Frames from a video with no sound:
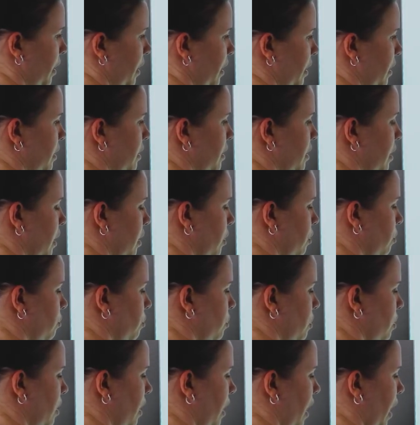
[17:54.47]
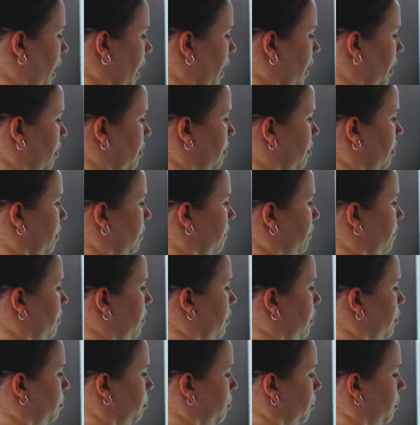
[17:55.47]
I continue to the end of the
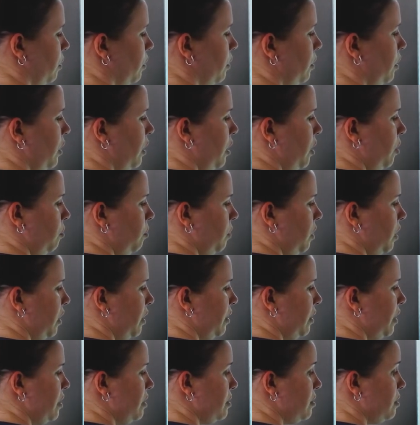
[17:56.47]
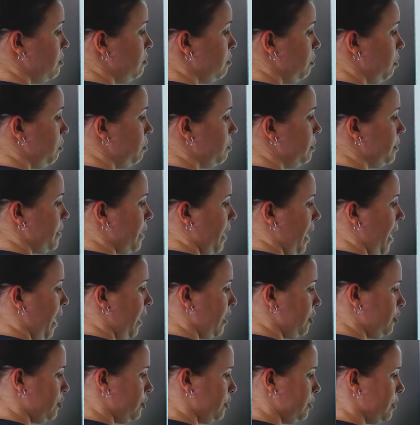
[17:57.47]
number, meaning that 0 is
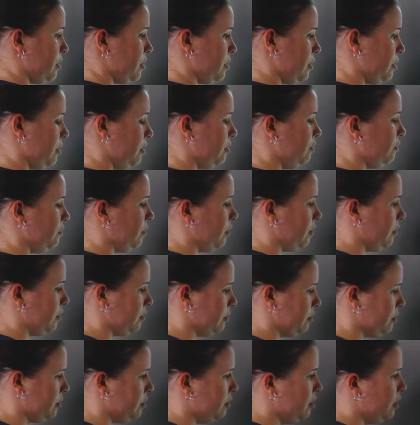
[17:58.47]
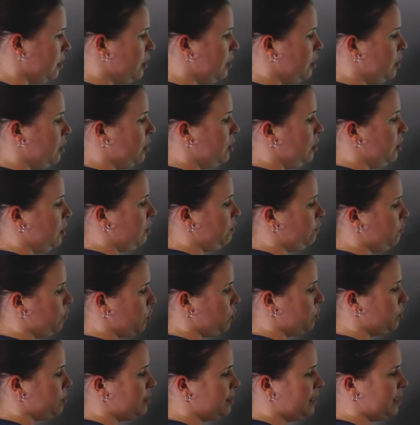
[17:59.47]
actually significant. If
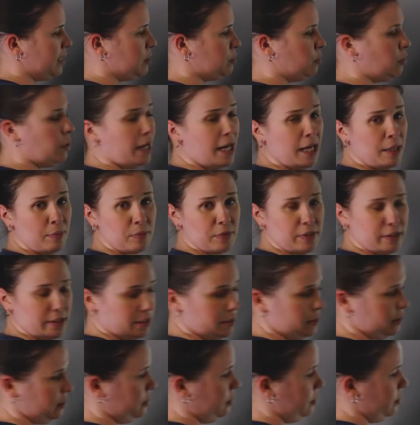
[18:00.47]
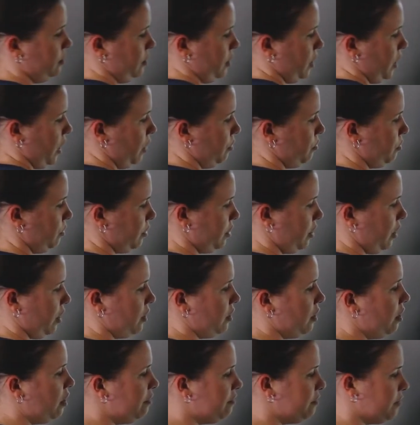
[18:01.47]
there was decimal absent, I would
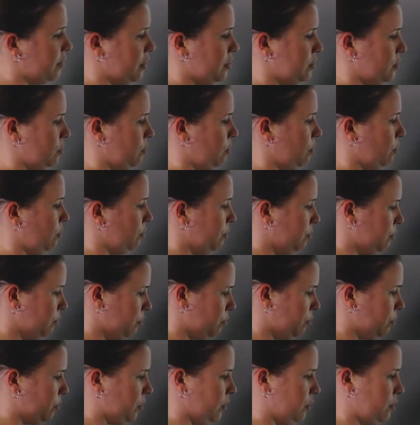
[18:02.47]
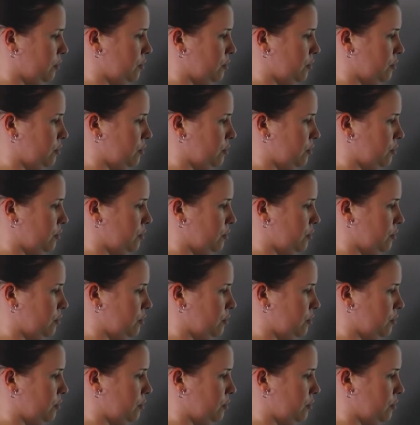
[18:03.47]
cut off that 0, but